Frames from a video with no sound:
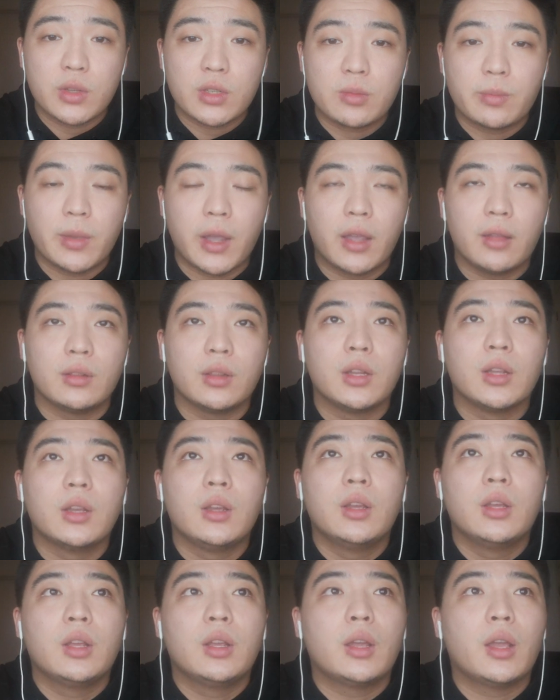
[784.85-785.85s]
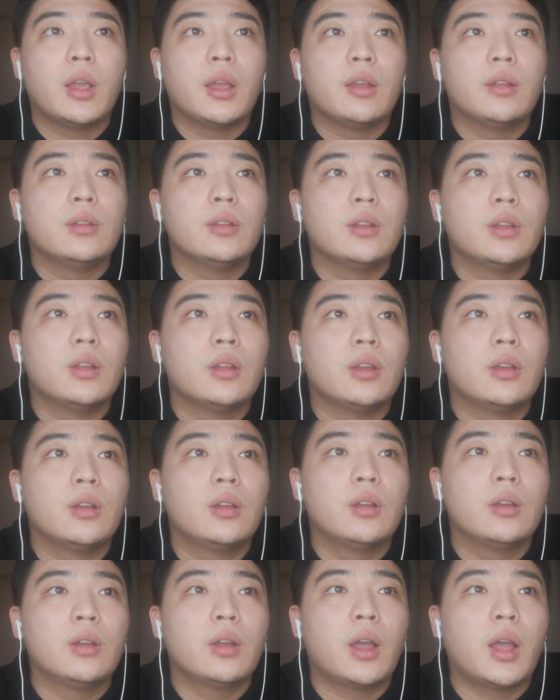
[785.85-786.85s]
we spent, and
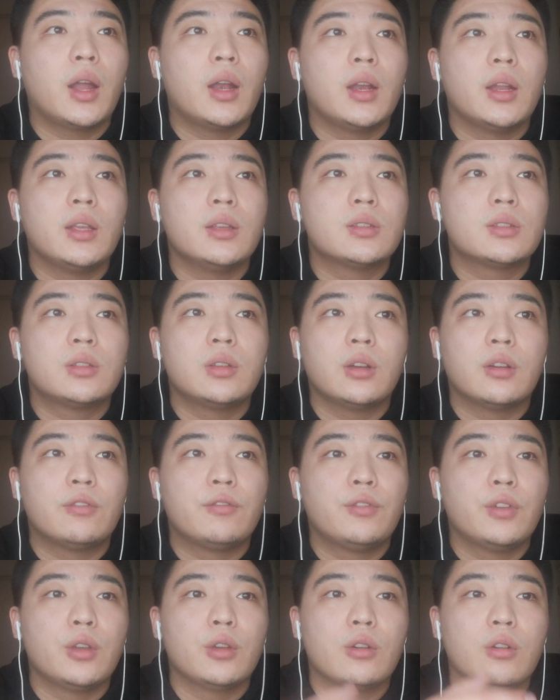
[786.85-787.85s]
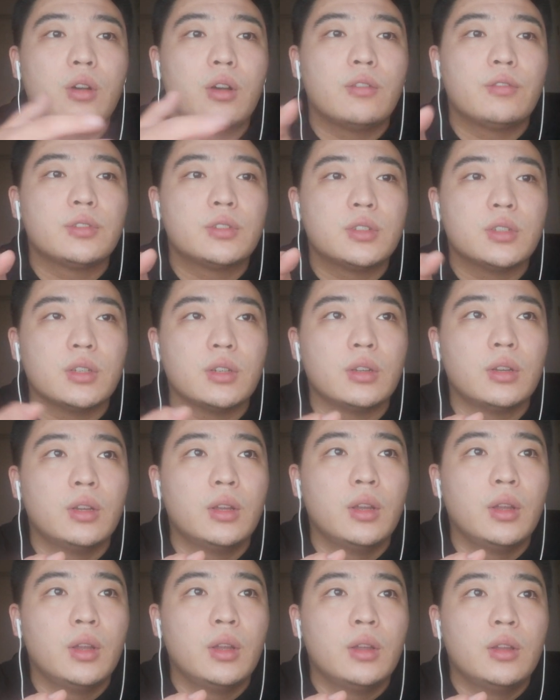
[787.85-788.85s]
I list a few of the
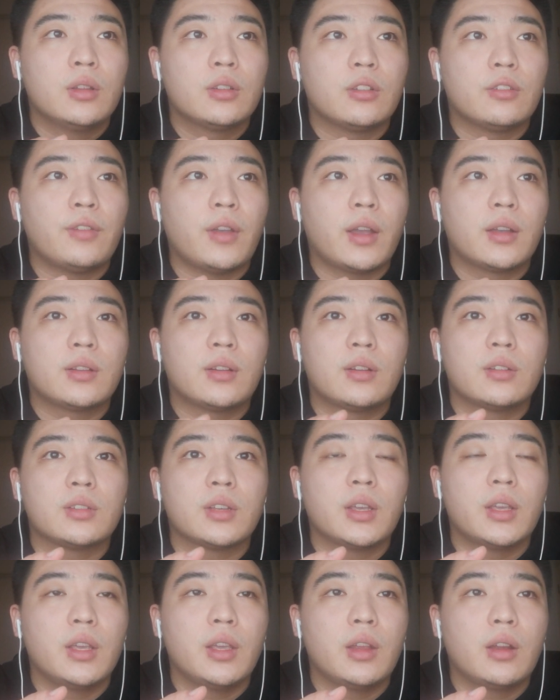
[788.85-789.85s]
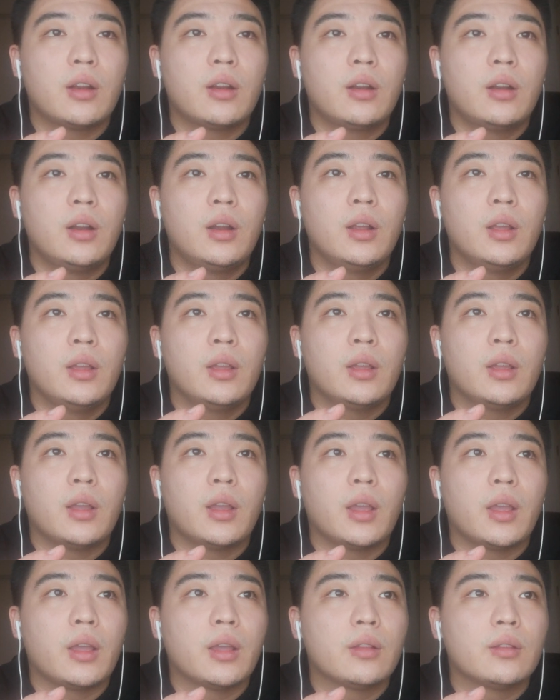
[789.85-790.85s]
factors here.
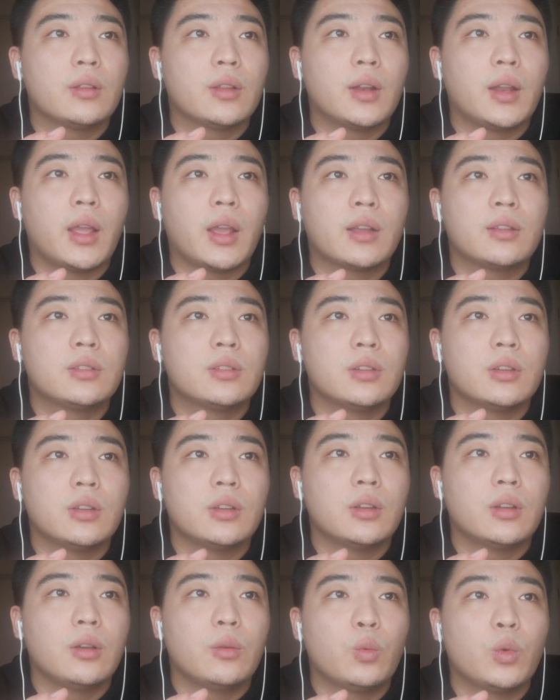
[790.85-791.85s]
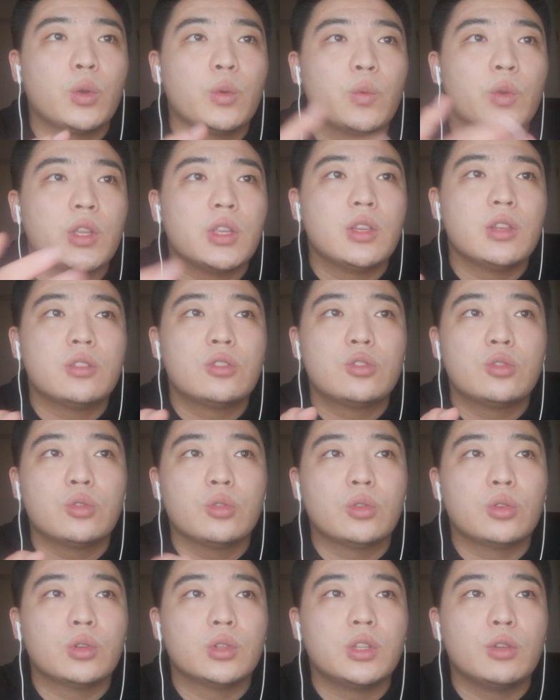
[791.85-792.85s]
And like we need
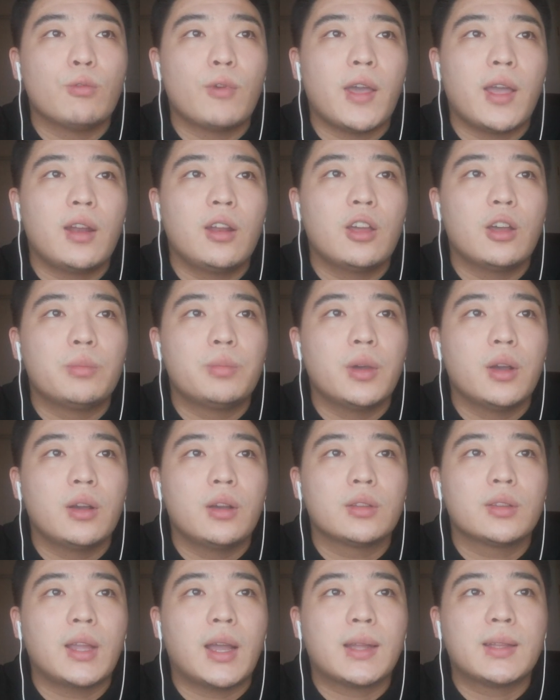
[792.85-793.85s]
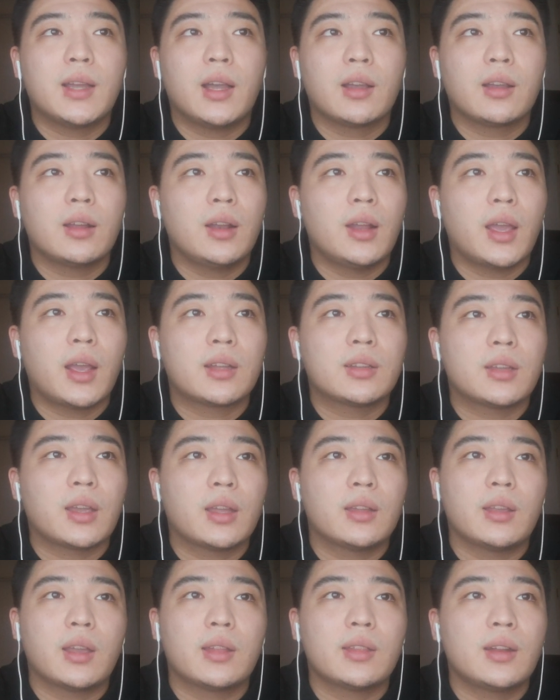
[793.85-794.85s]
to develop a data collect
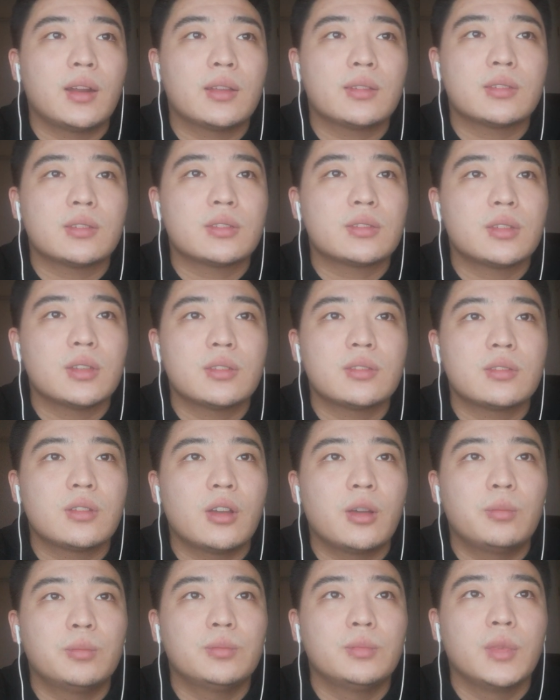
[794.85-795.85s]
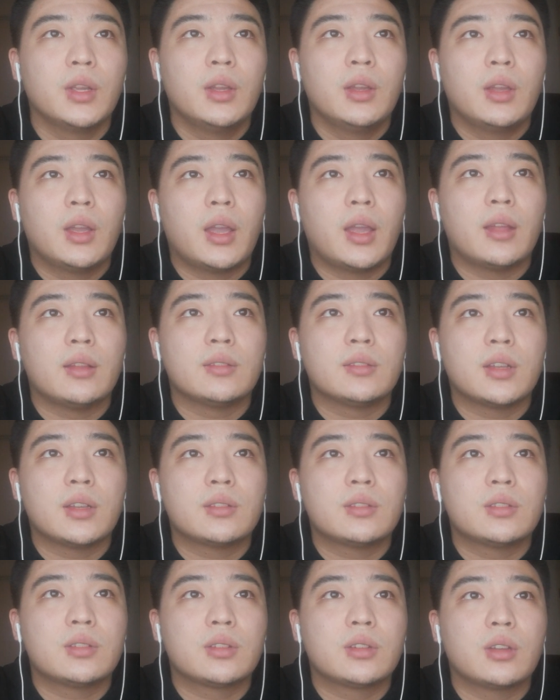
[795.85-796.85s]
and analysis system, and
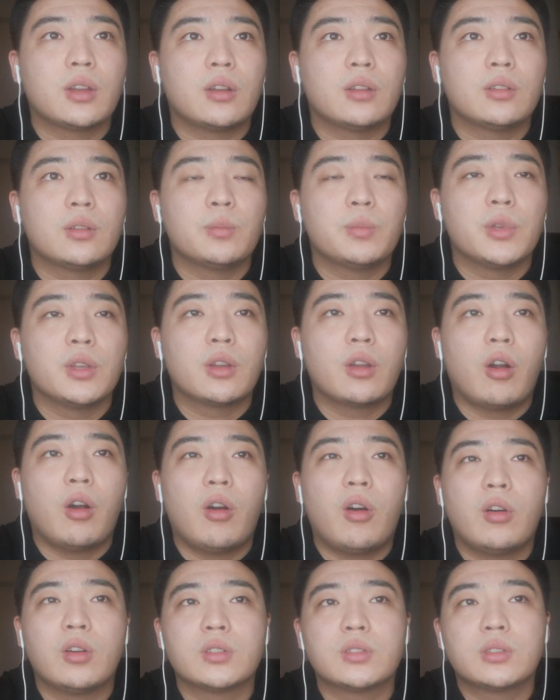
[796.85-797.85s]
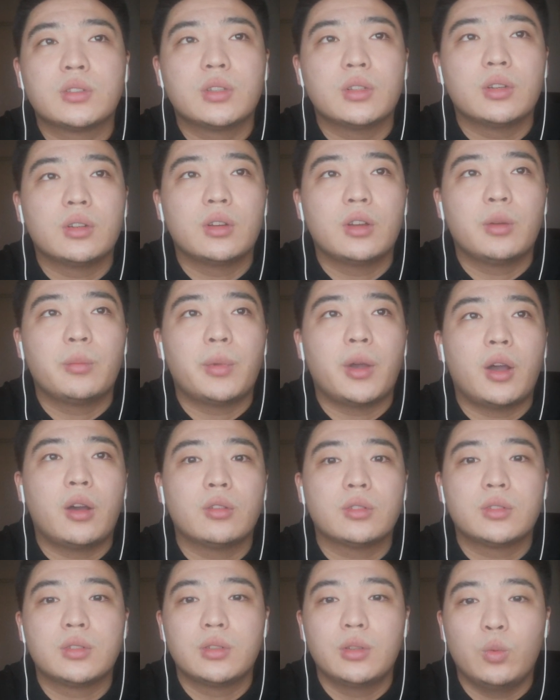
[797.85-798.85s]
that's gonna be cost
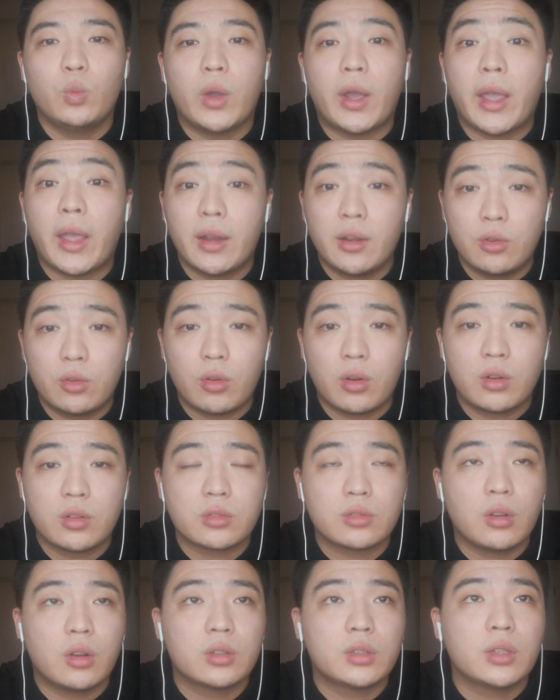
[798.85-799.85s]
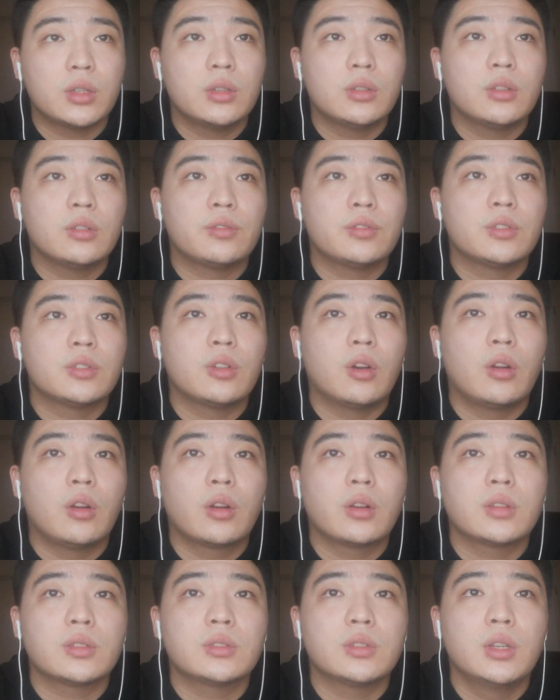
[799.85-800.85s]
about
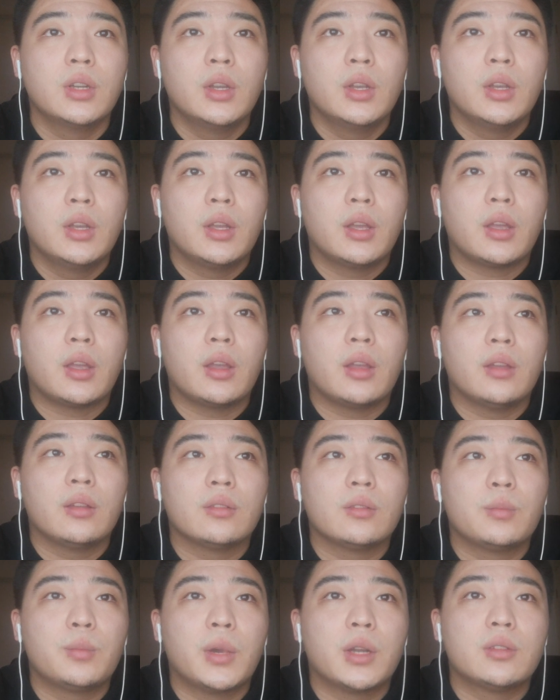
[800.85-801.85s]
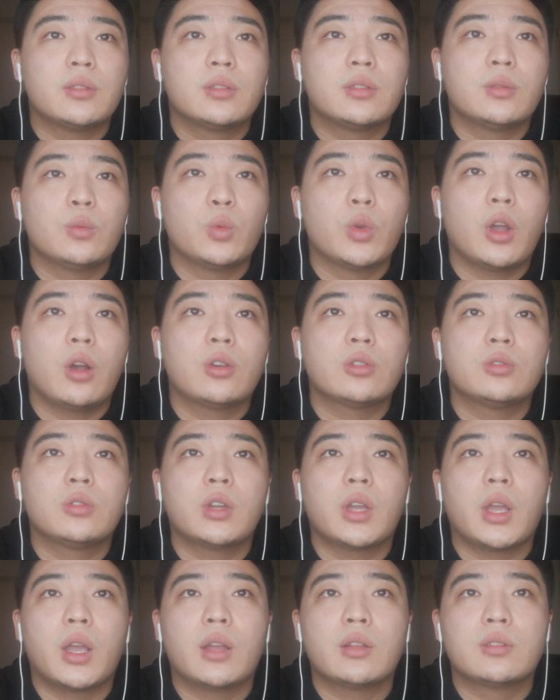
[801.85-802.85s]
$100,000. And but we
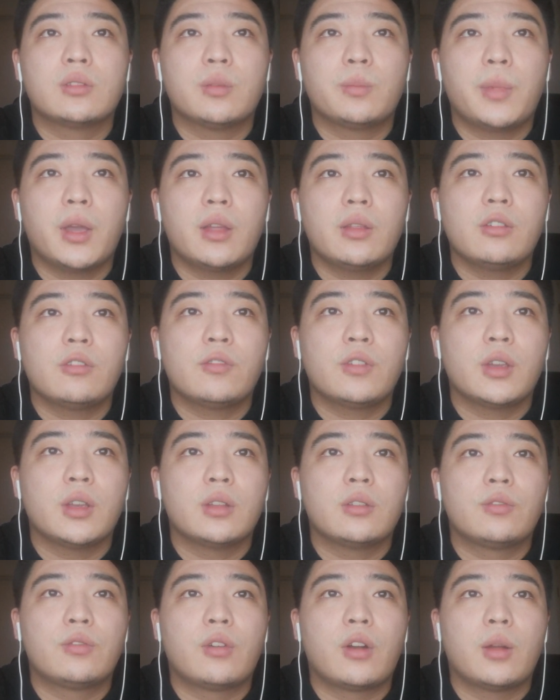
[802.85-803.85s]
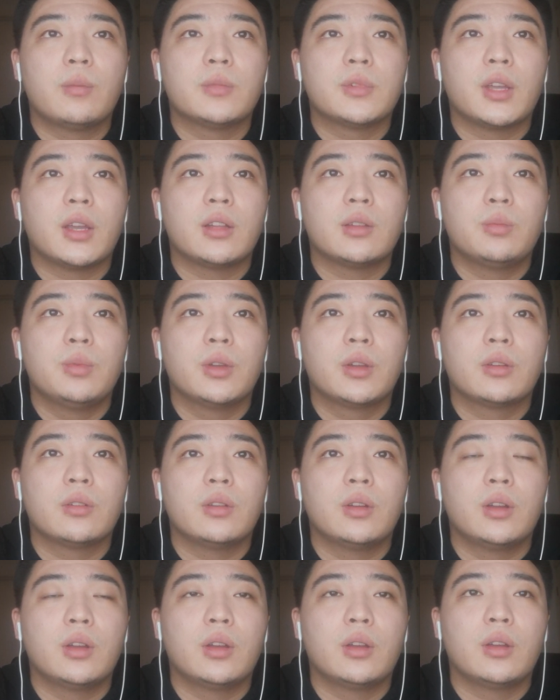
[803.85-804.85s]
also get the benefit from that,
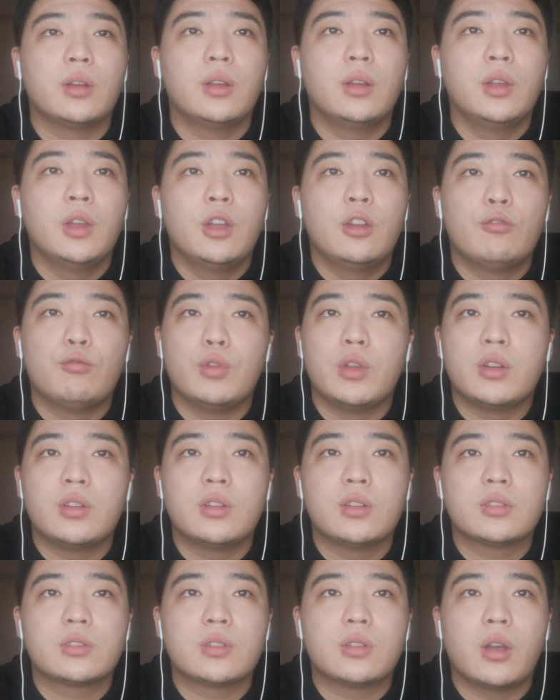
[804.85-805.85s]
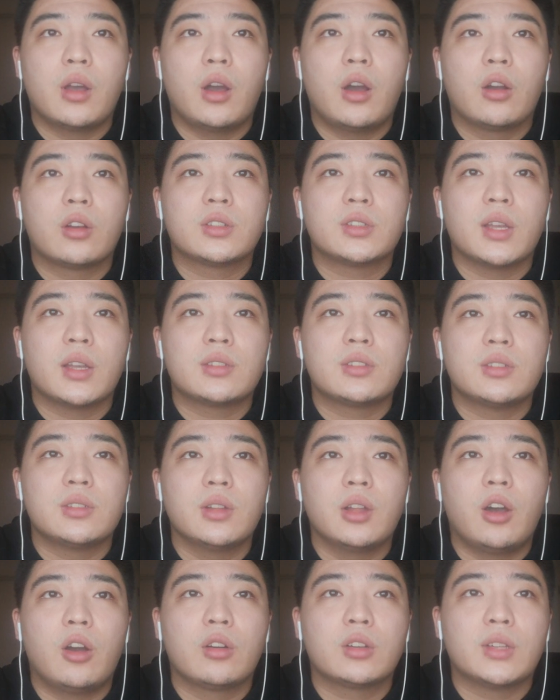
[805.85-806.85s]
which is
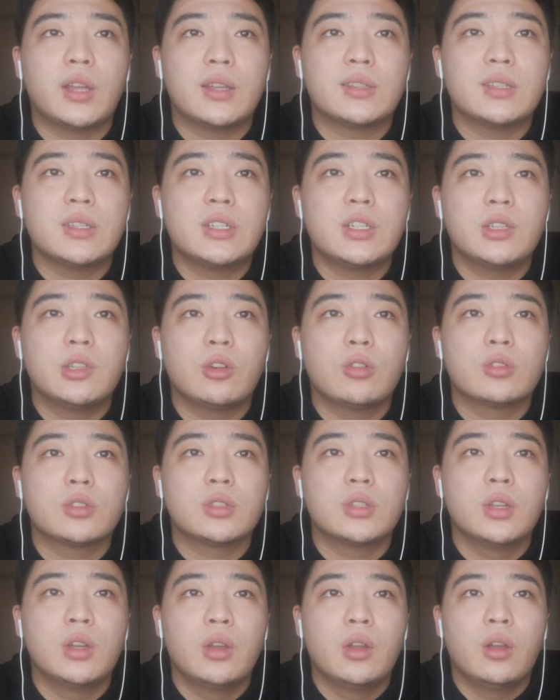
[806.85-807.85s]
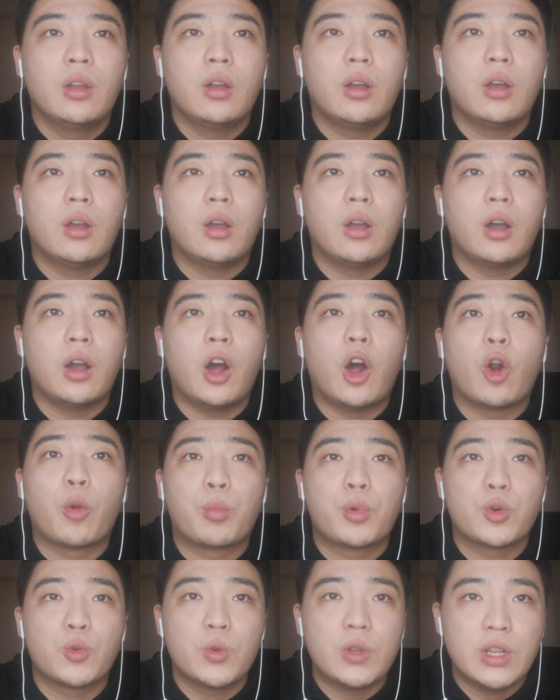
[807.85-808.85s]
organizational
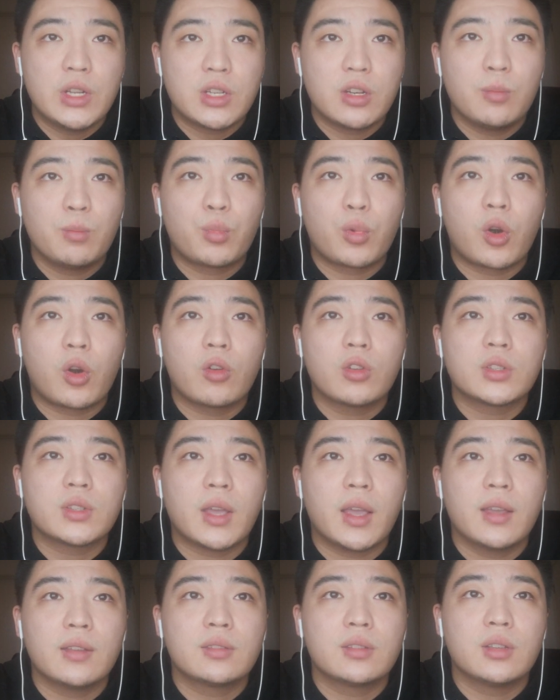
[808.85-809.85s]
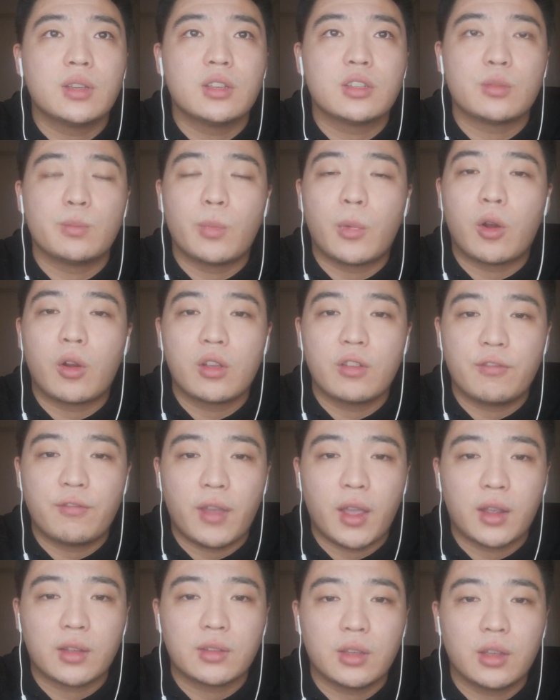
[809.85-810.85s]
operation process is more
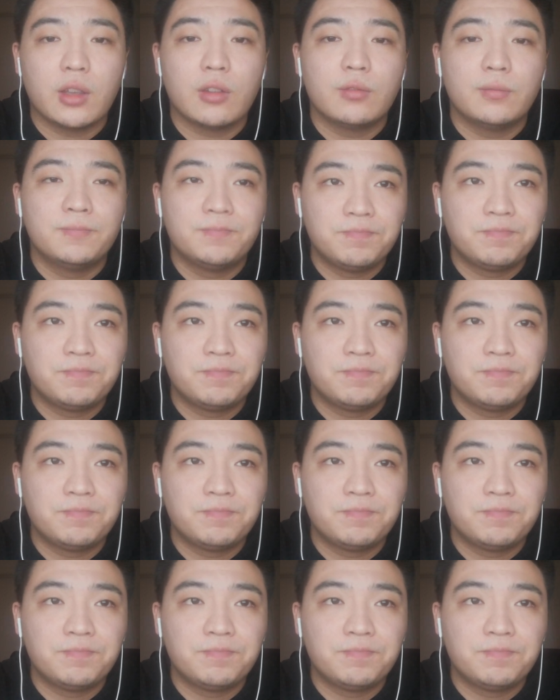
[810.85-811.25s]
effective.